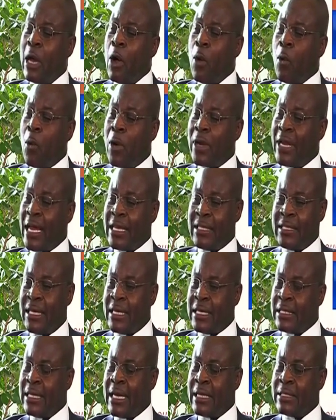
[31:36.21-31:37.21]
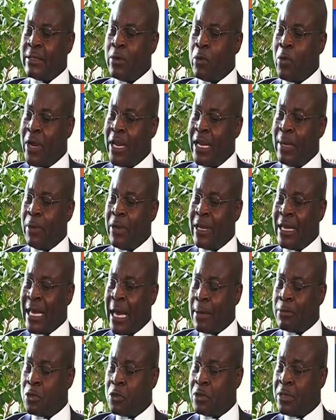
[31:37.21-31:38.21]
What I say is that when anybody
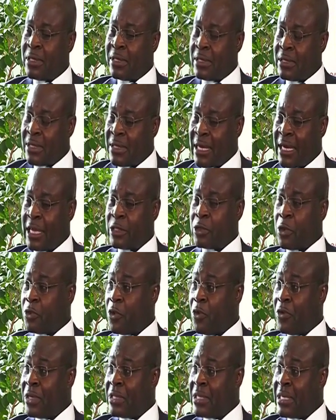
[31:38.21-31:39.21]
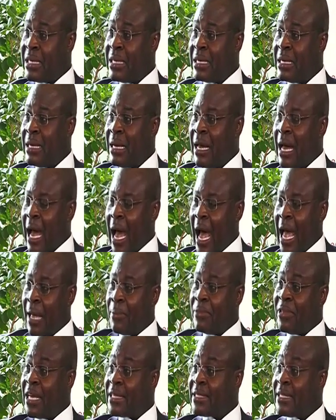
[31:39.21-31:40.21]
comes to the standards authority, I
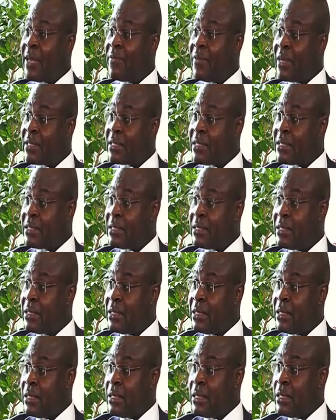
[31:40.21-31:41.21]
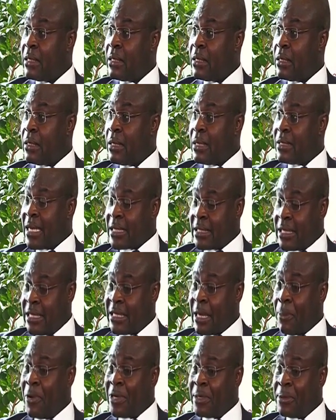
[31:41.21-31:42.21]
am their servant. His Excellency
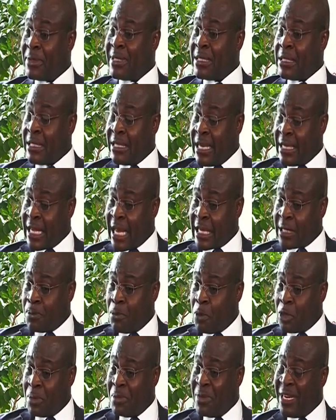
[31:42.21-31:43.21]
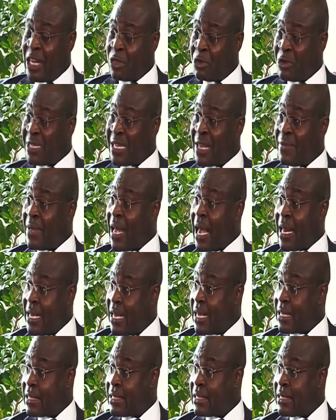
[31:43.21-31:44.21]
the President has put me there to serve
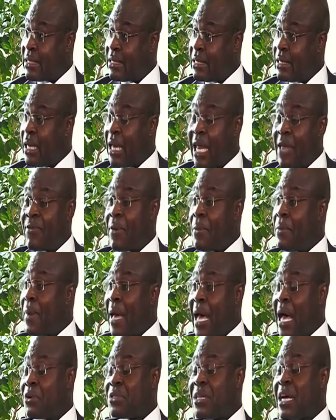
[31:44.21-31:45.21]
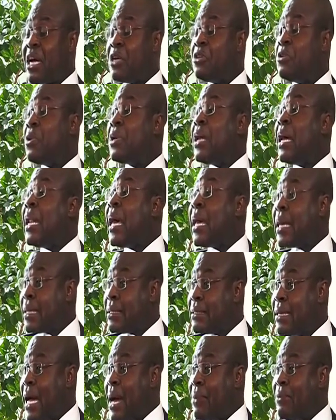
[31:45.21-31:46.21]
Ghanaians. If I'm in my house, I can do what I like.
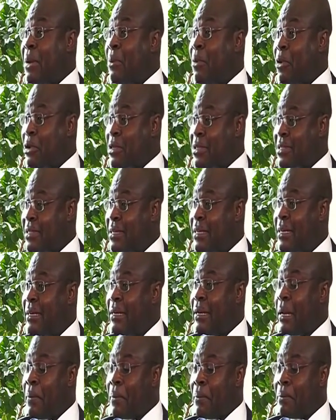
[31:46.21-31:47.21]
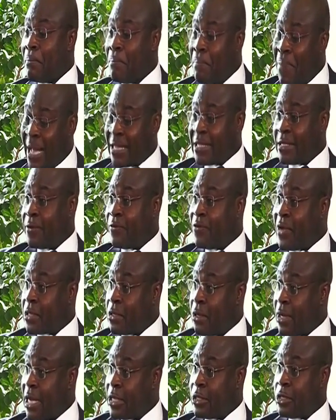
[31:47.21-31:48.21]
I'm sure. the boss. Okay. But for as
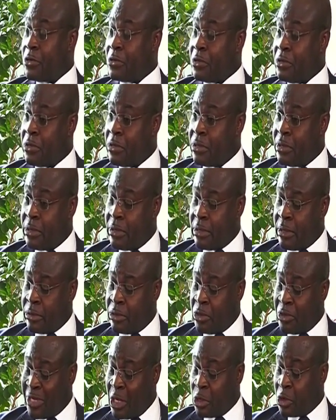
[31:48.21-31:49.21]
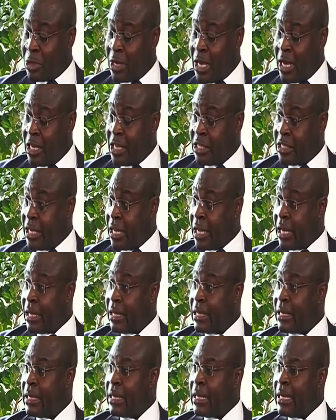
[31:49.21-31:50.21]
long as you, you, you, you sit on any chair,
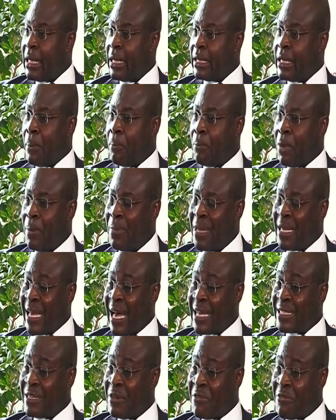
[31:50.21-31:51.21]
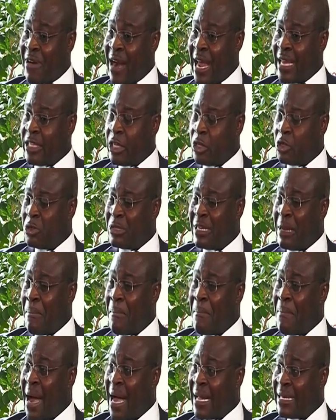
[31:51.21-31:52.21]
mm. the public has a right to
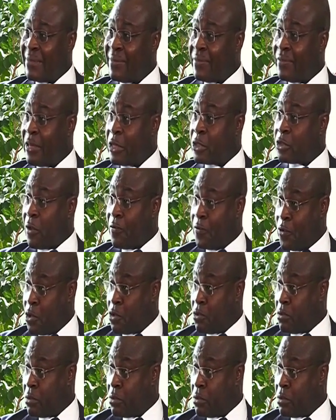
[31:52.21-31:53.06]
demand things of you.